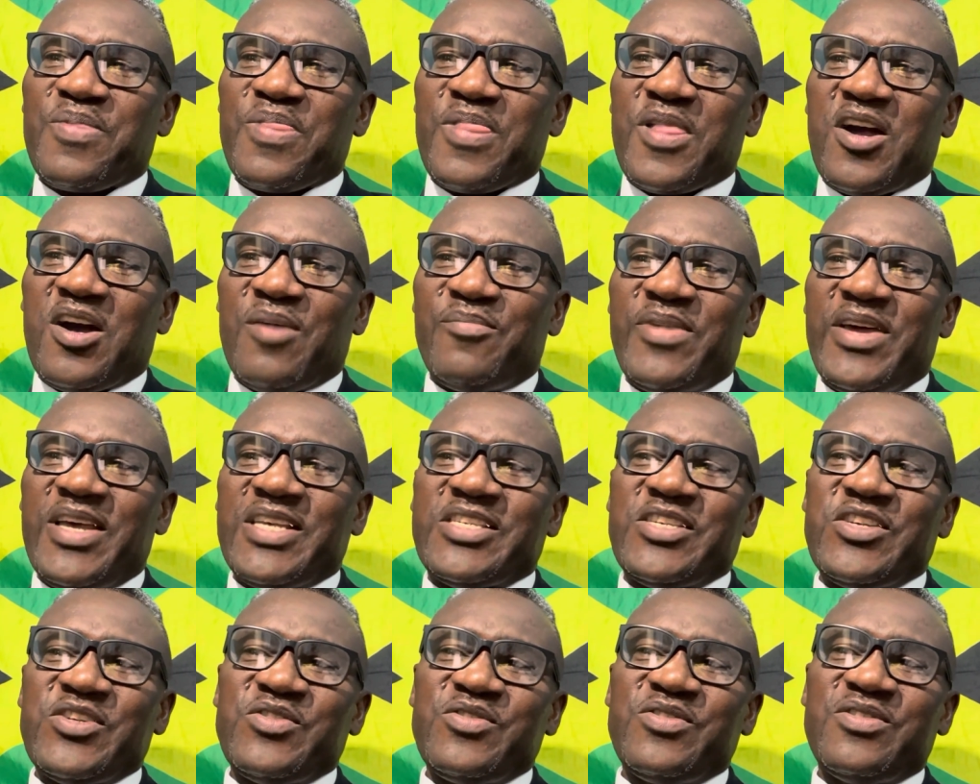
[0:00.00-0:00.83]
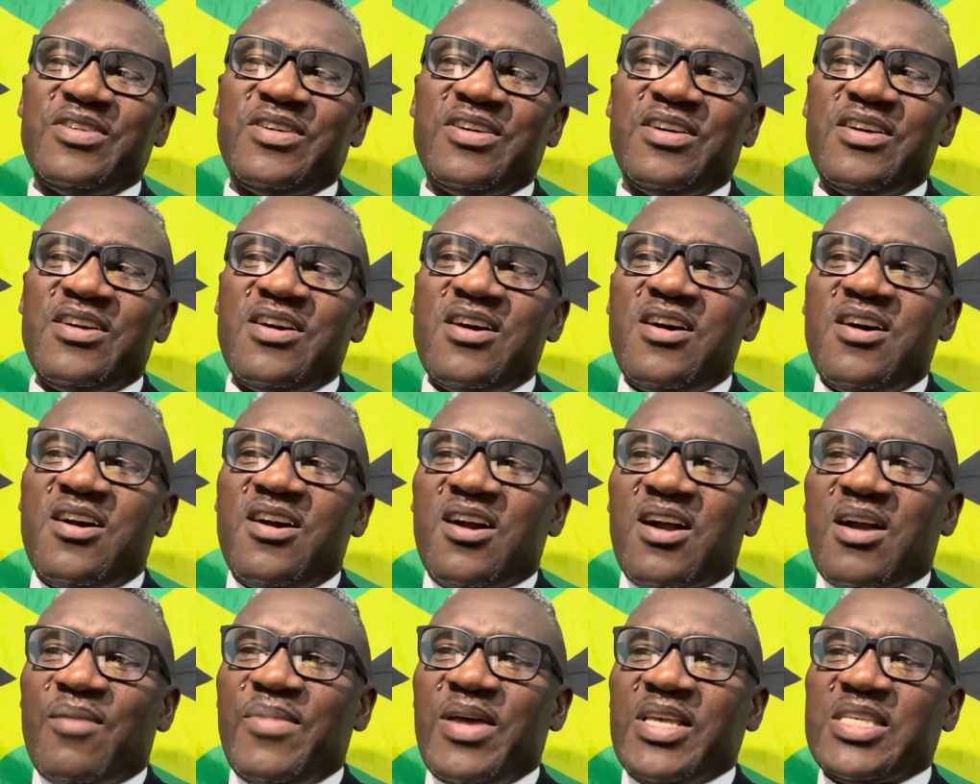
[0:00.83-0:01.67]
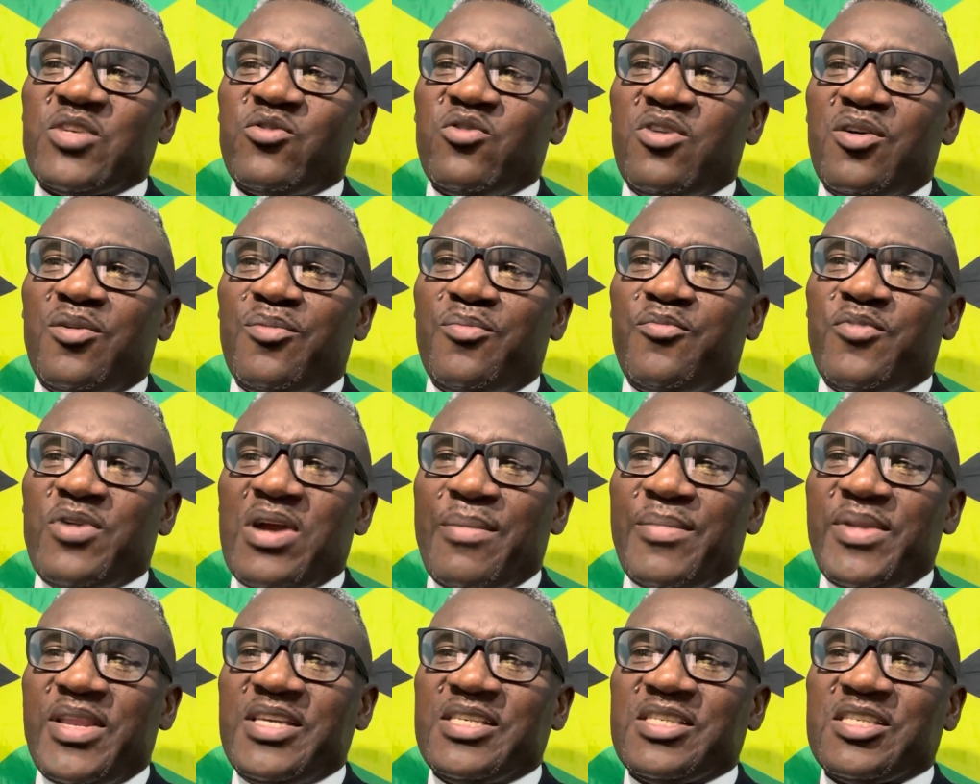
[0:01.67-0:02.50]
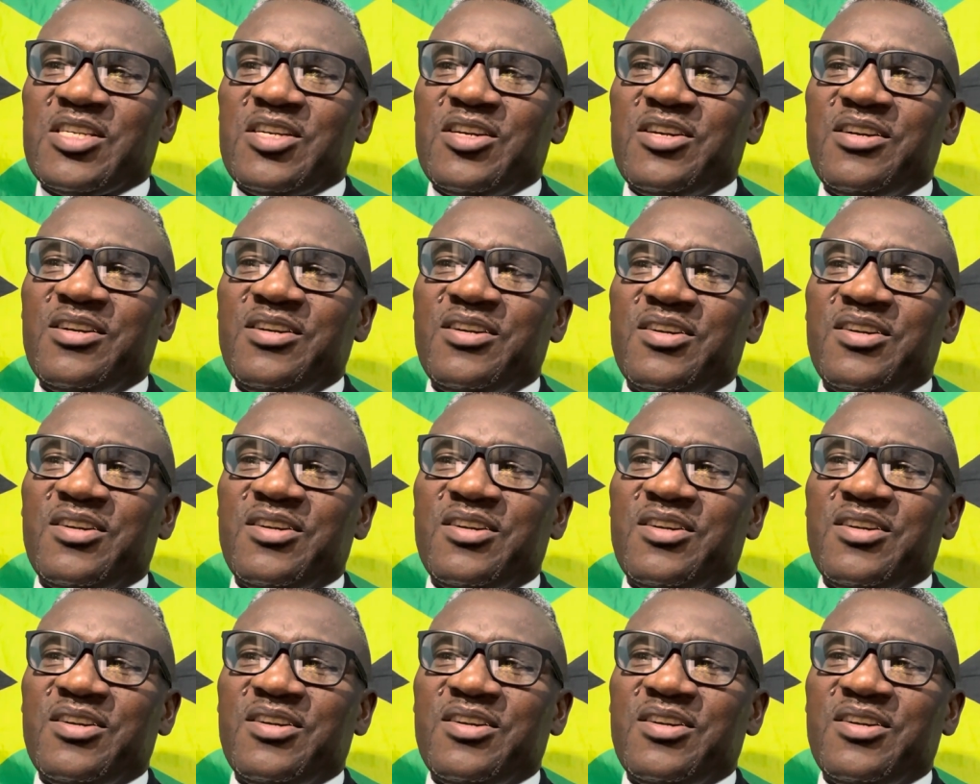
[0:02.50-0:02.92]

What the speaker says: God bless you. God bless our Prime Minister.